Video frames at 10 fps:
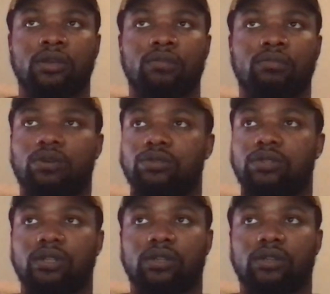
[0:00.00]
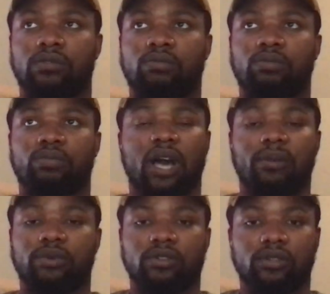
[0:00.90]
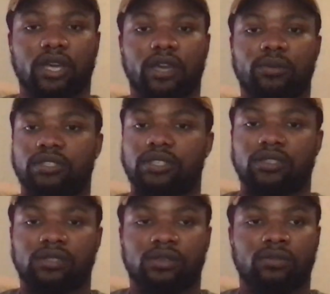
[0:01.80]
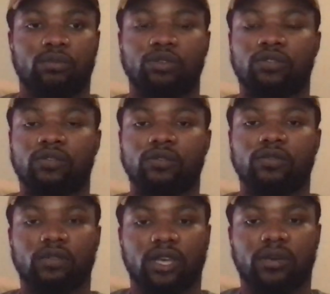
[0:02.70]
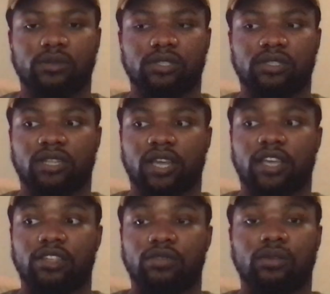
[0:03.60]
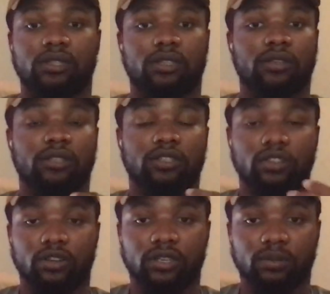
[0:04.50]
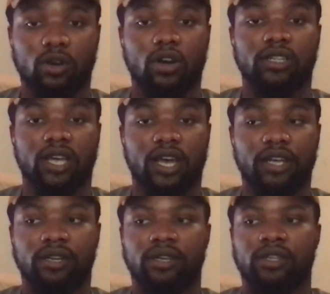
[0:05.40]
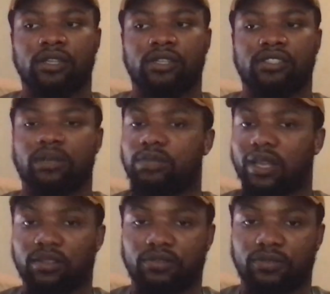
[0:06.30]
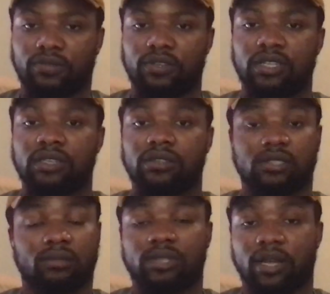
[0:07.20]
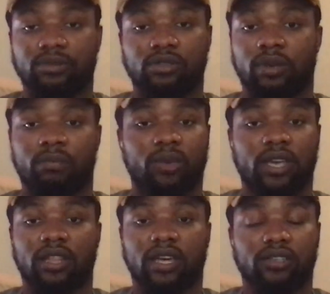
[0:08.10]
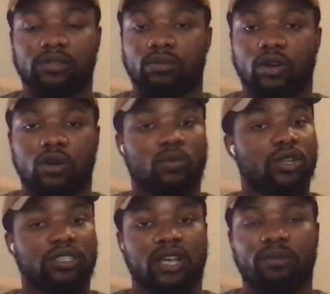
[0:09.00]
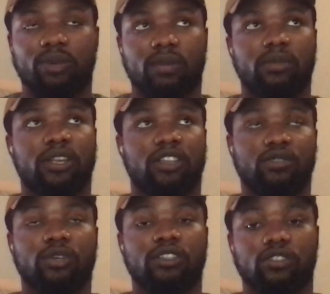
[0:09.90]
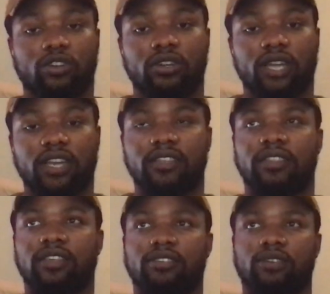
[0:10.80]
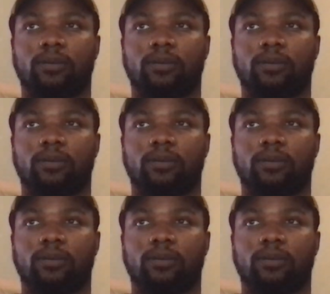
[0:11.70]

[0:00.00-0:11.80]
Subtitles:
most popular languages, most fruitful languages today, and you can literally learn them online, sometimes for free, sometimes you pay like a small one-time payment and you can learn anything. So